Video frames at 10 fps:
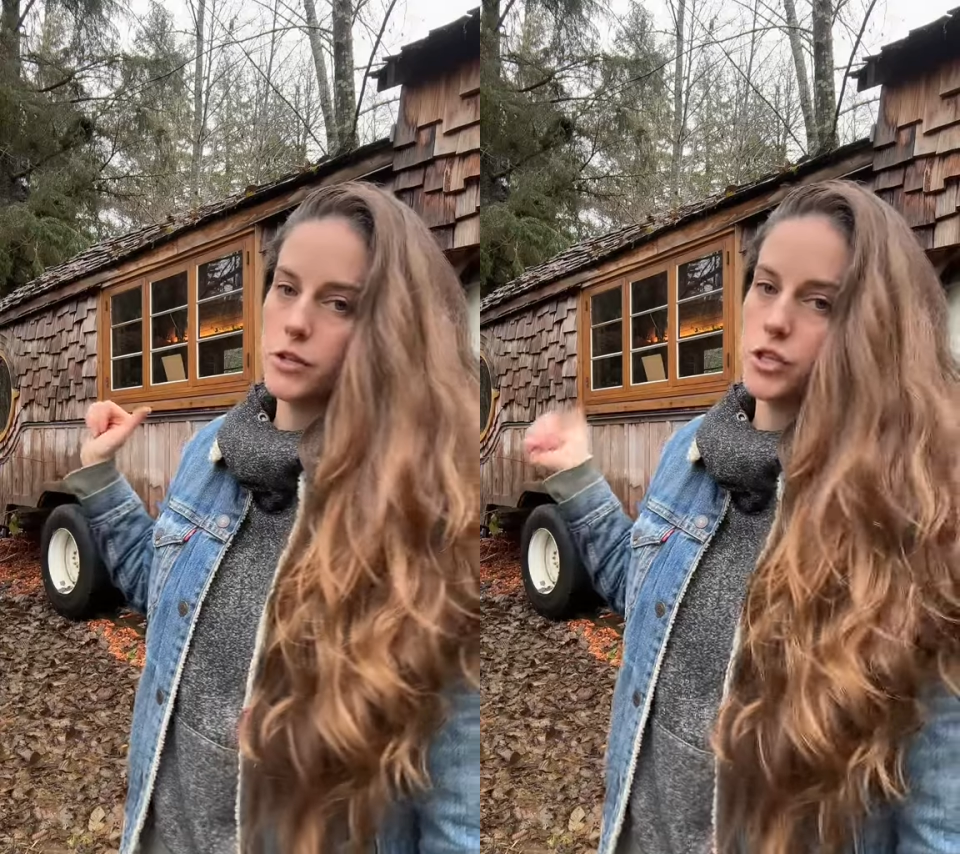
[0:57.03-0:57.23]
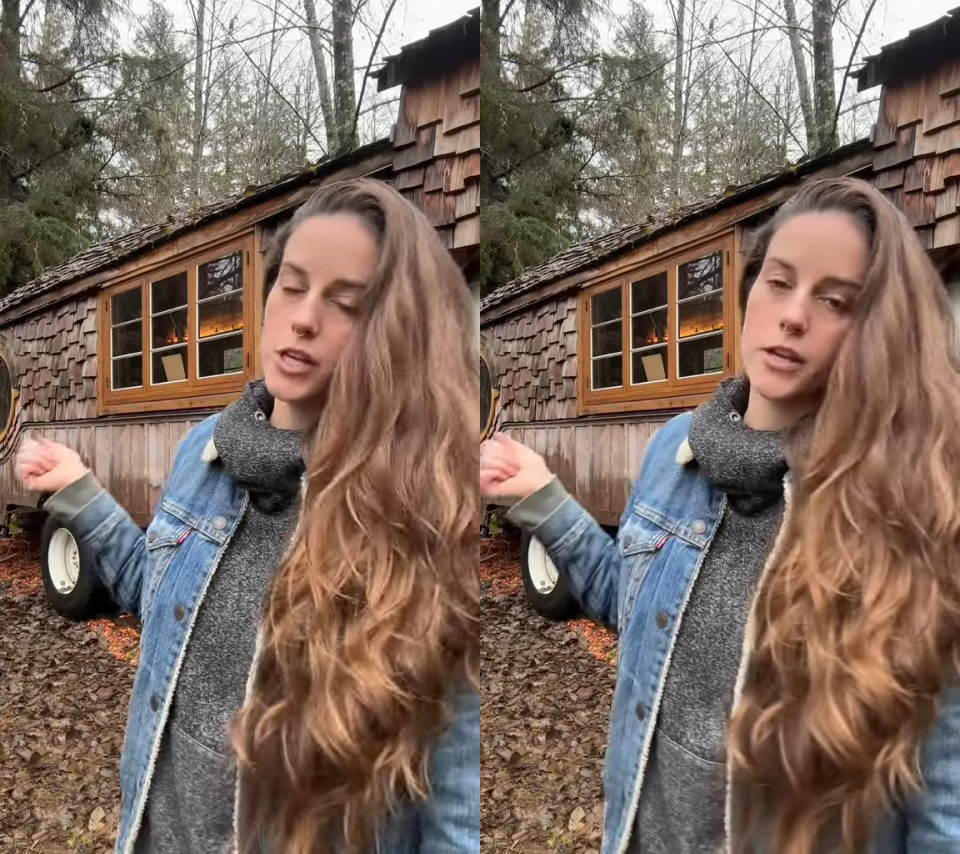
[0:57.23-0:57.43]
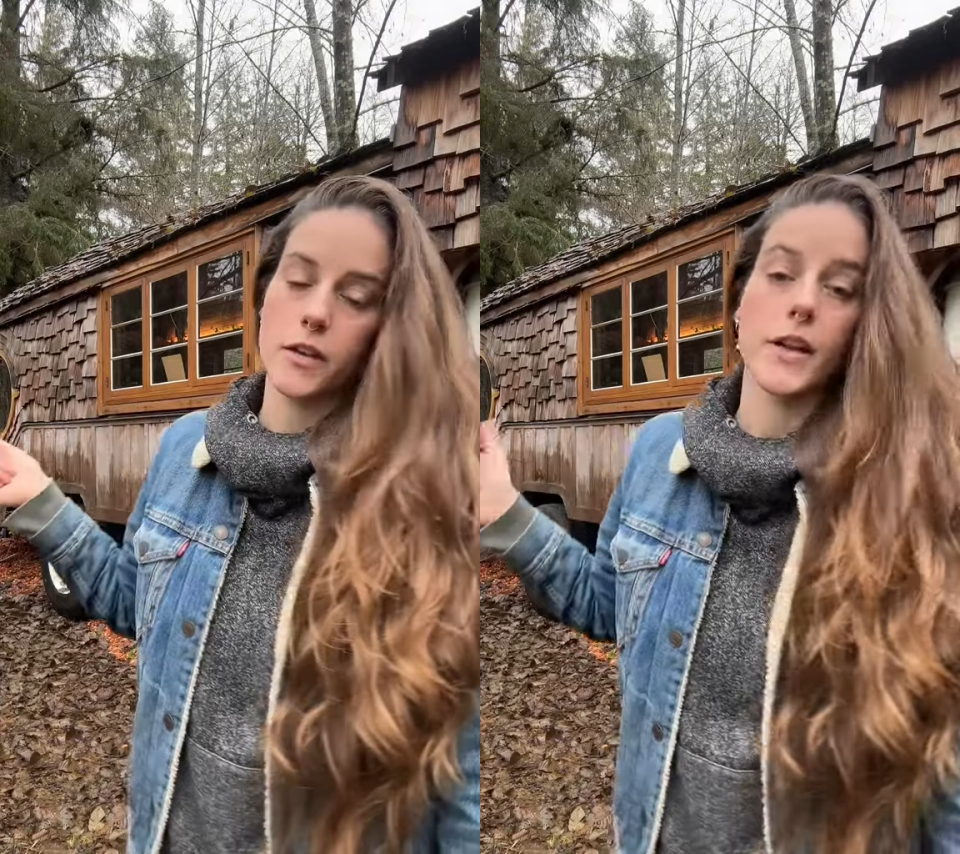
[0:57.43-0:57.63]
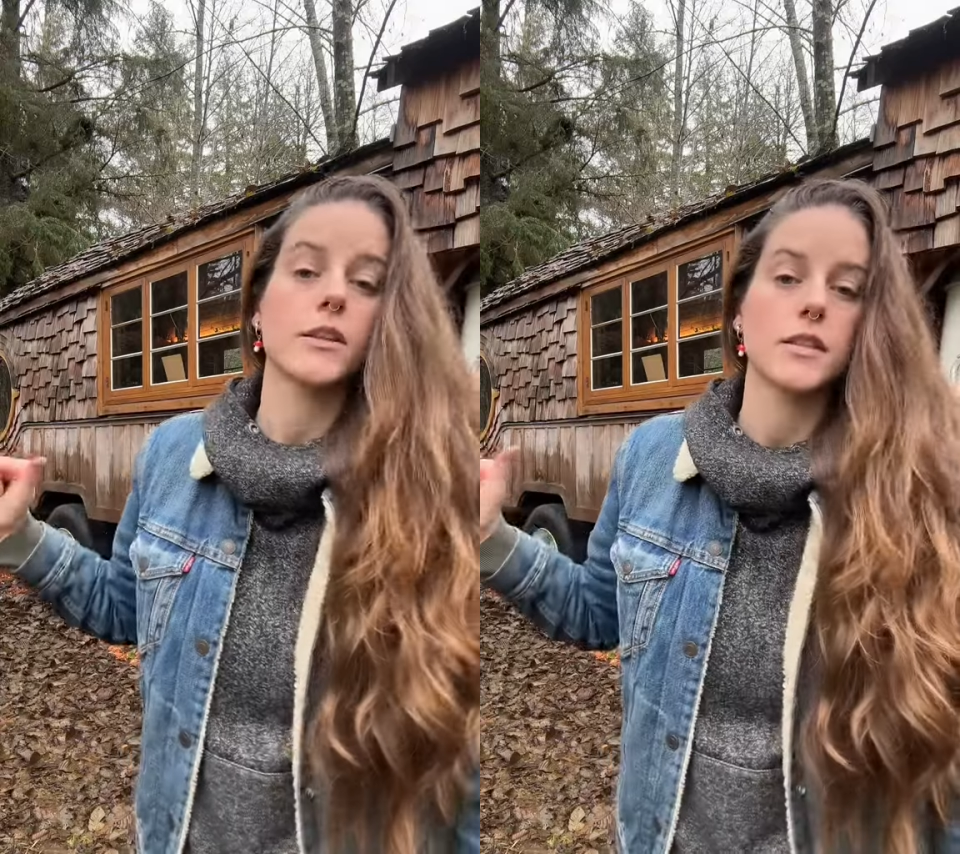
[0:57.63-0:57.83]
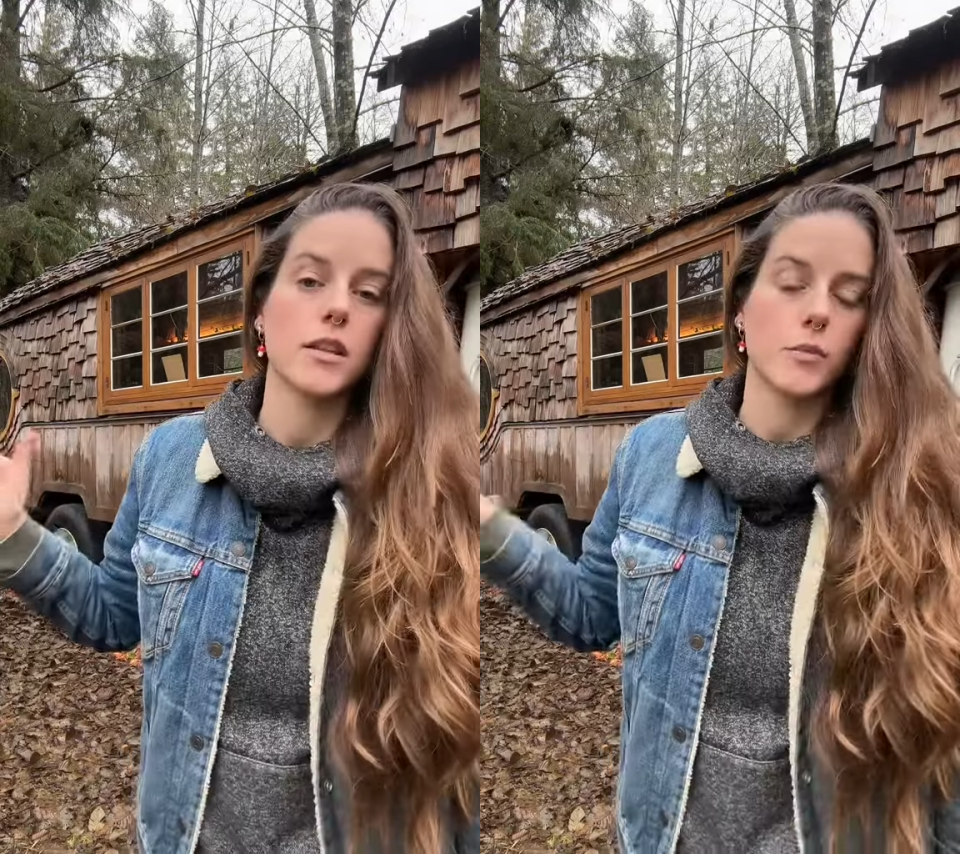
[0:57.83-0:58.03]
sheathing on the
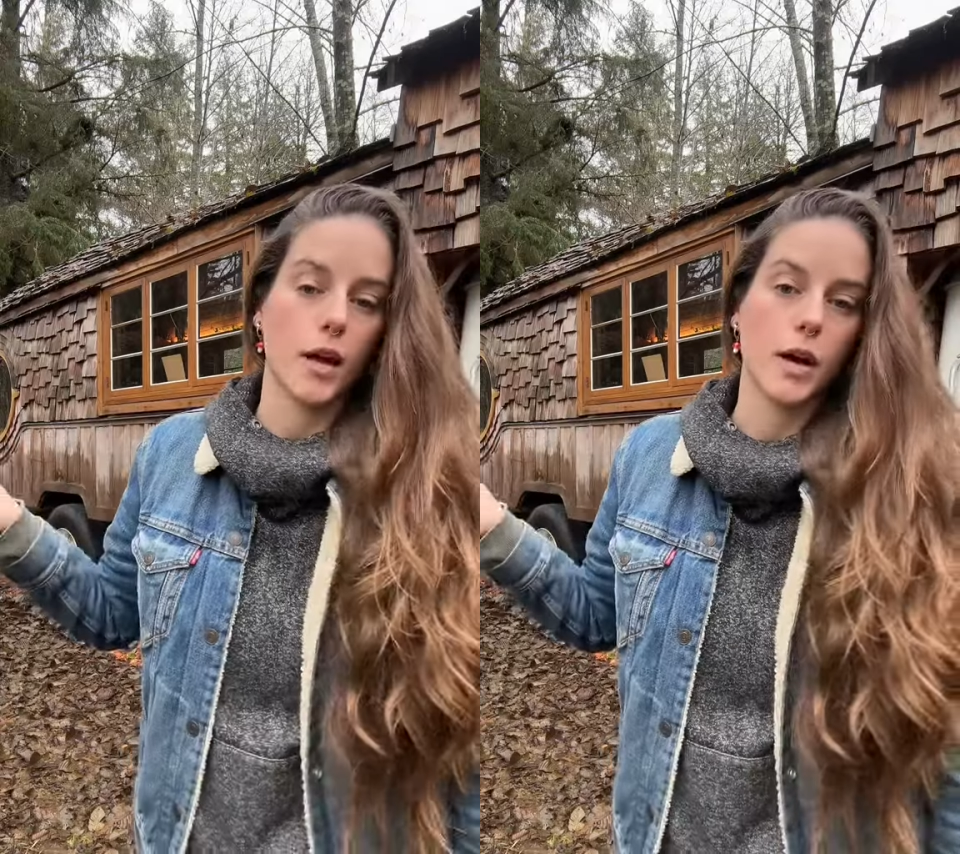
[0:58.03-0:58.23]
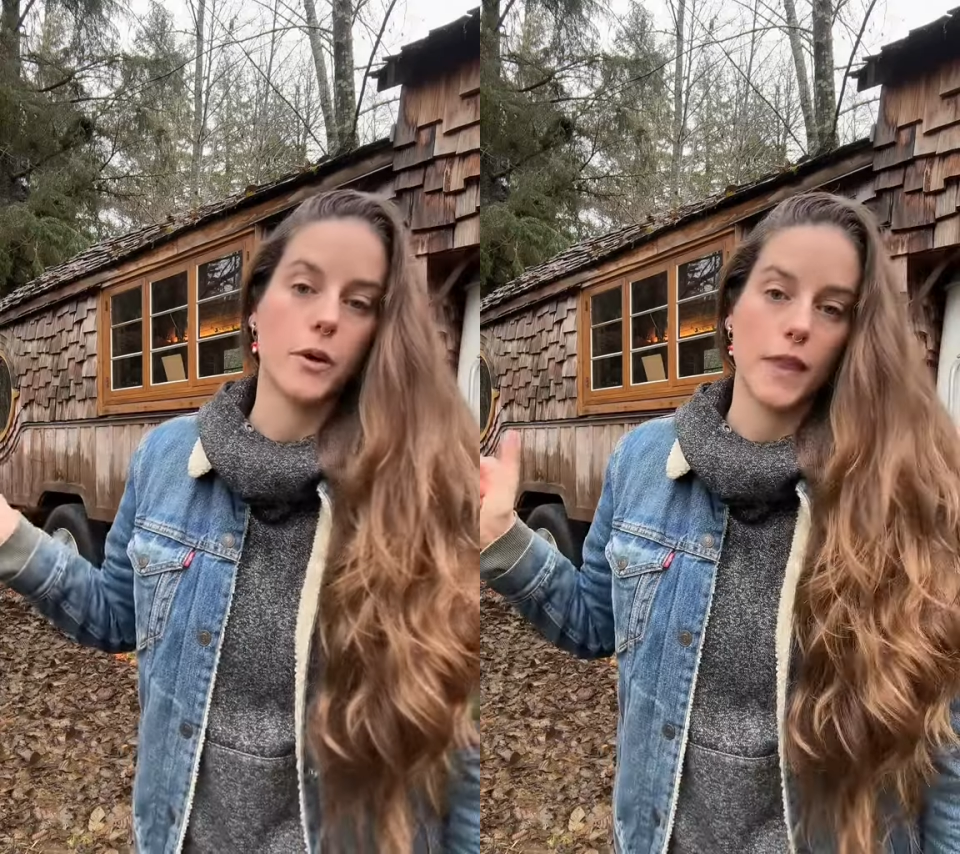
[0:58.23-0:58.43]
outside of the plywood,